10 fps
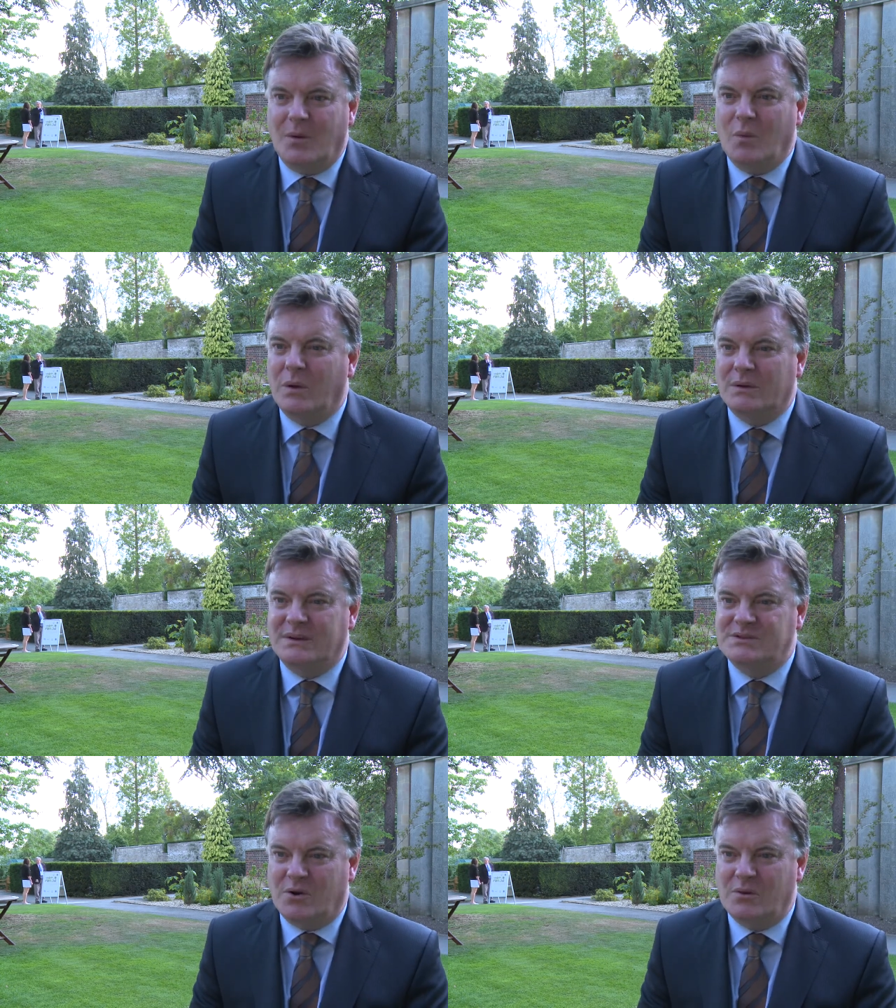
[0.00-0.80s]
will
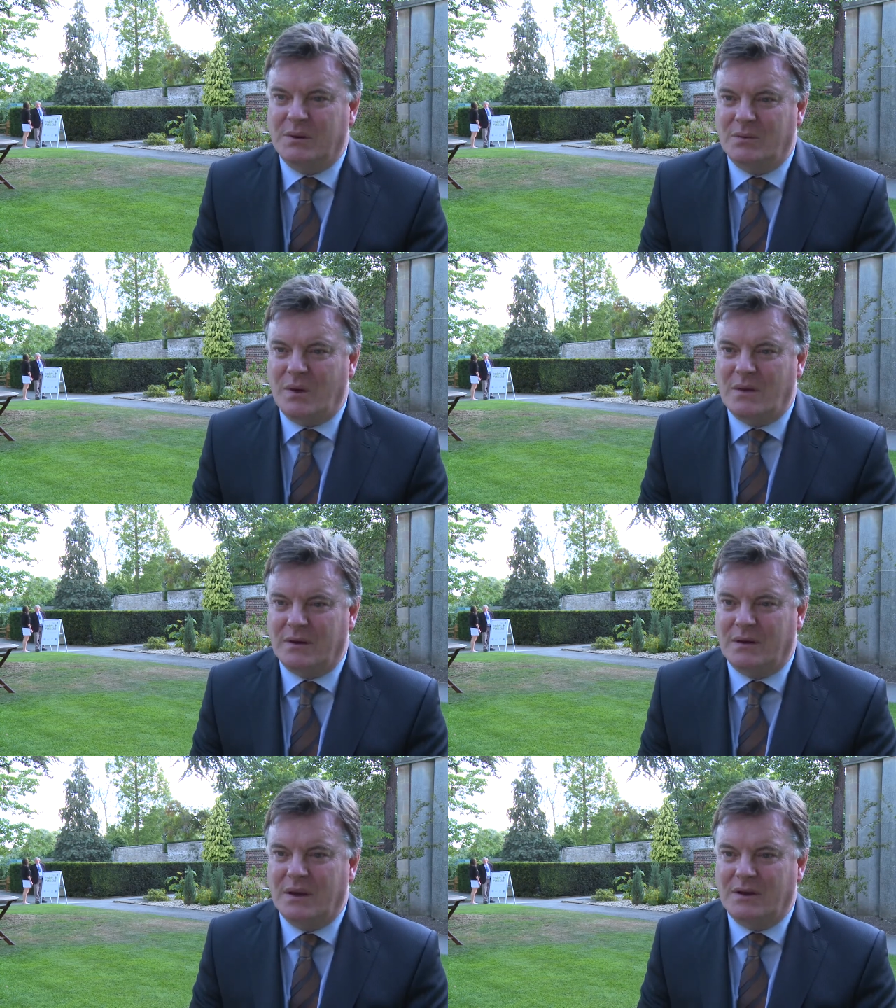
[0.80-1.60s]
determine
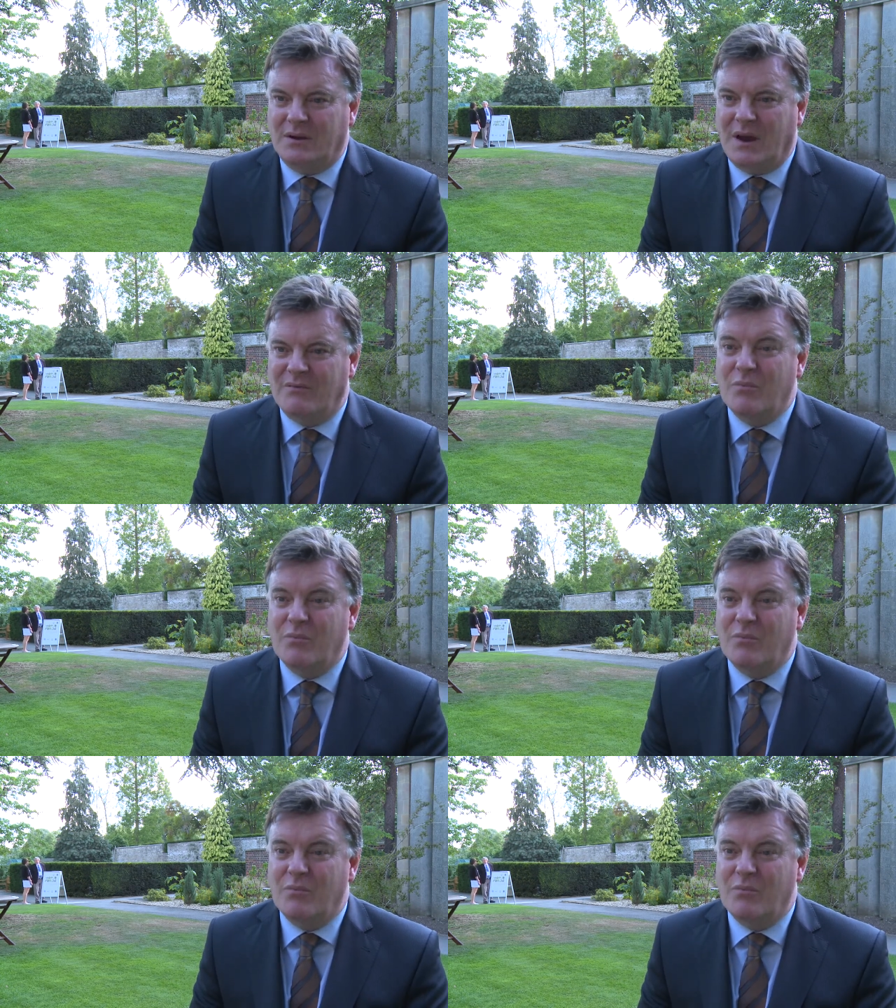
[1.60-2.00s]
whether you have